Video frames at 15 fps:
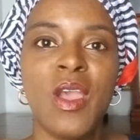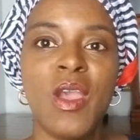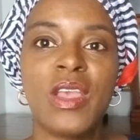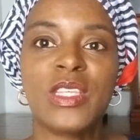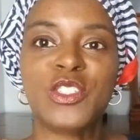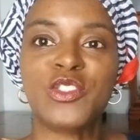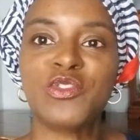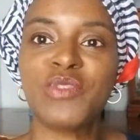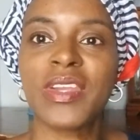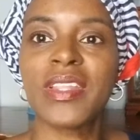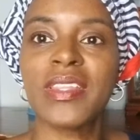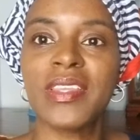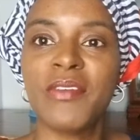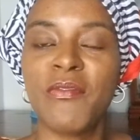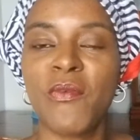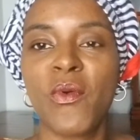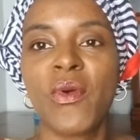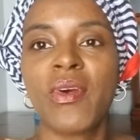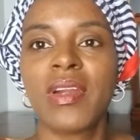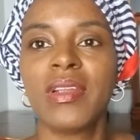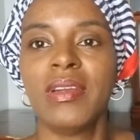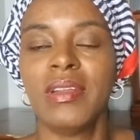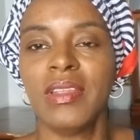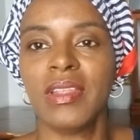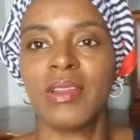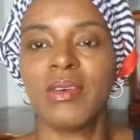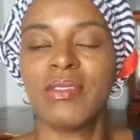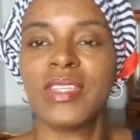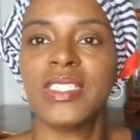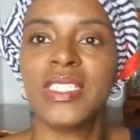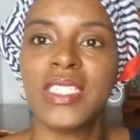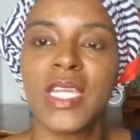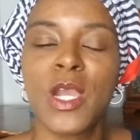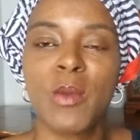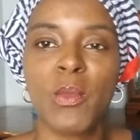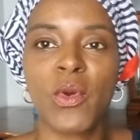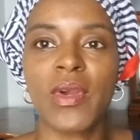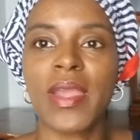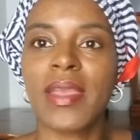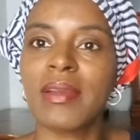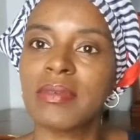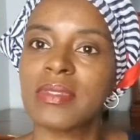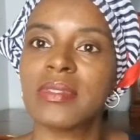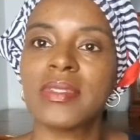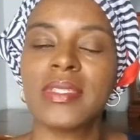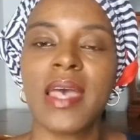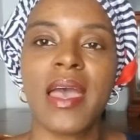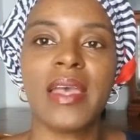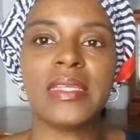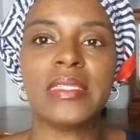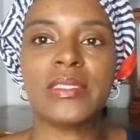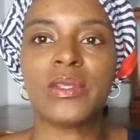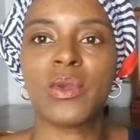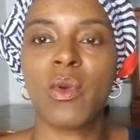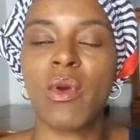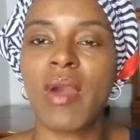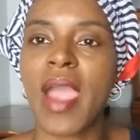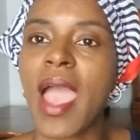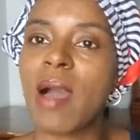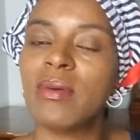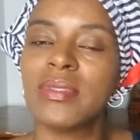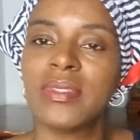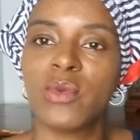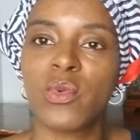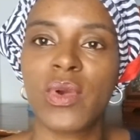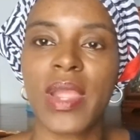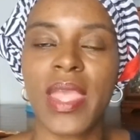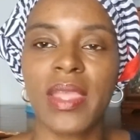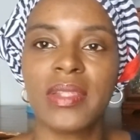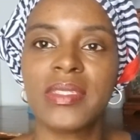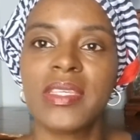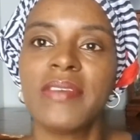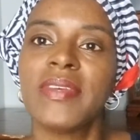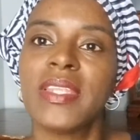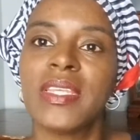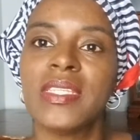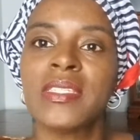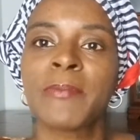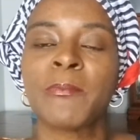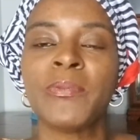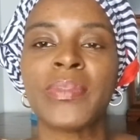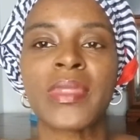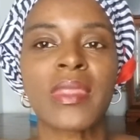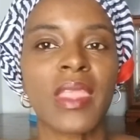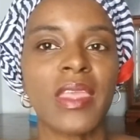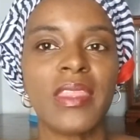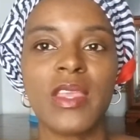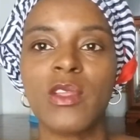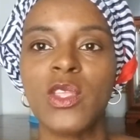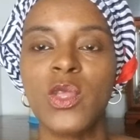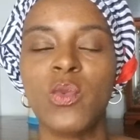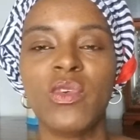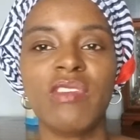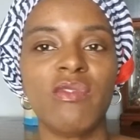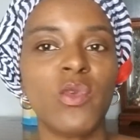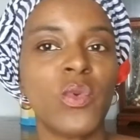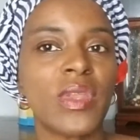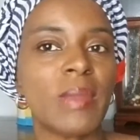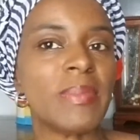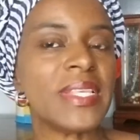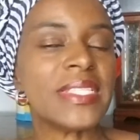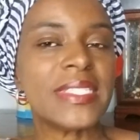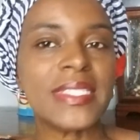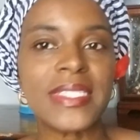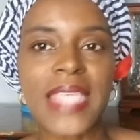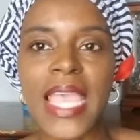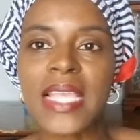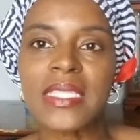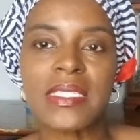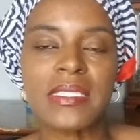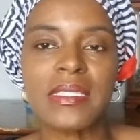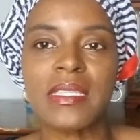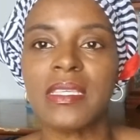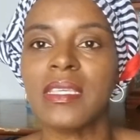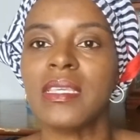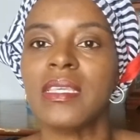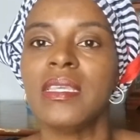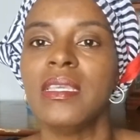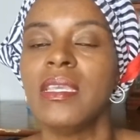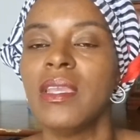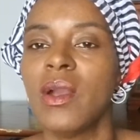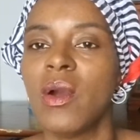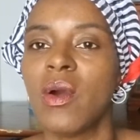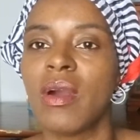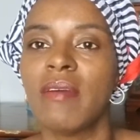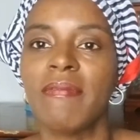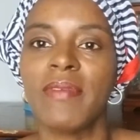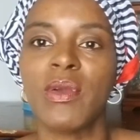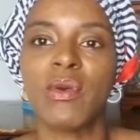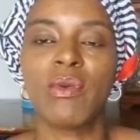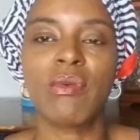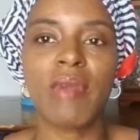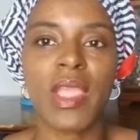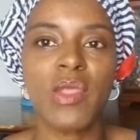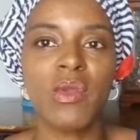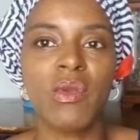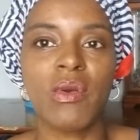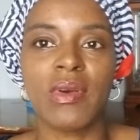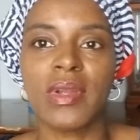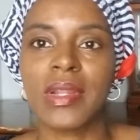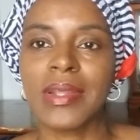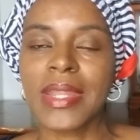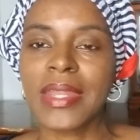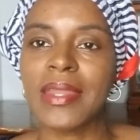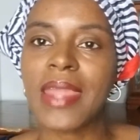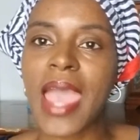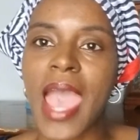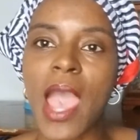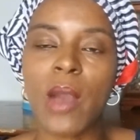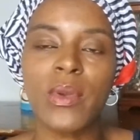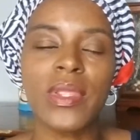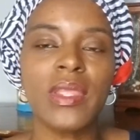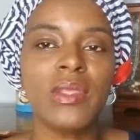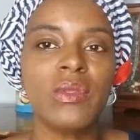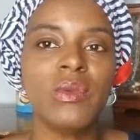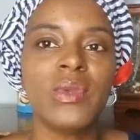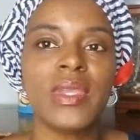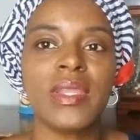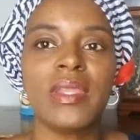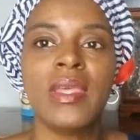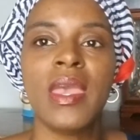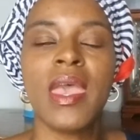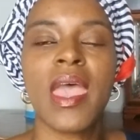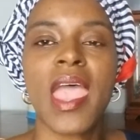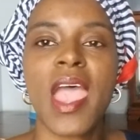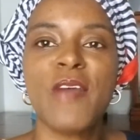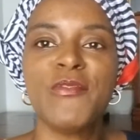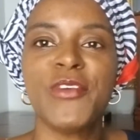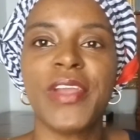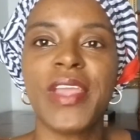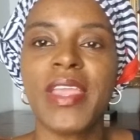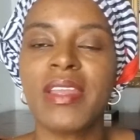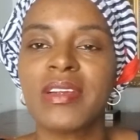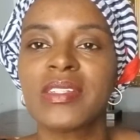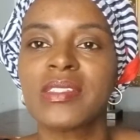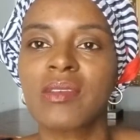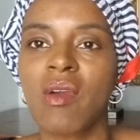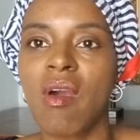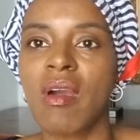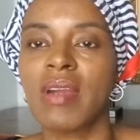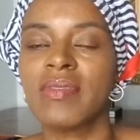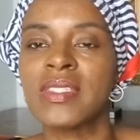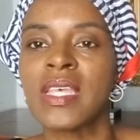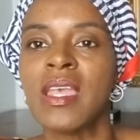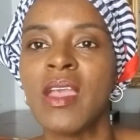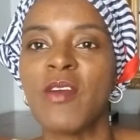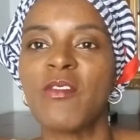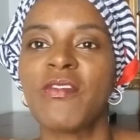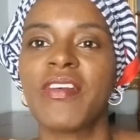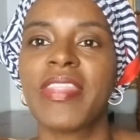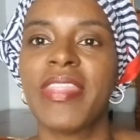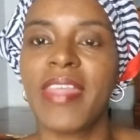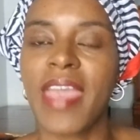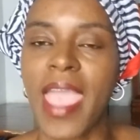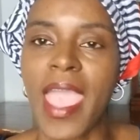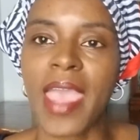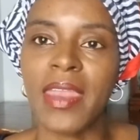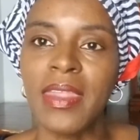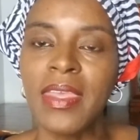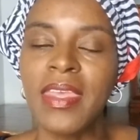strictly for, you know, the gym or exercising or outdoor activities. And then if you want to be sexy or feel great, you're going on an outing, you can have your hair scarves for that.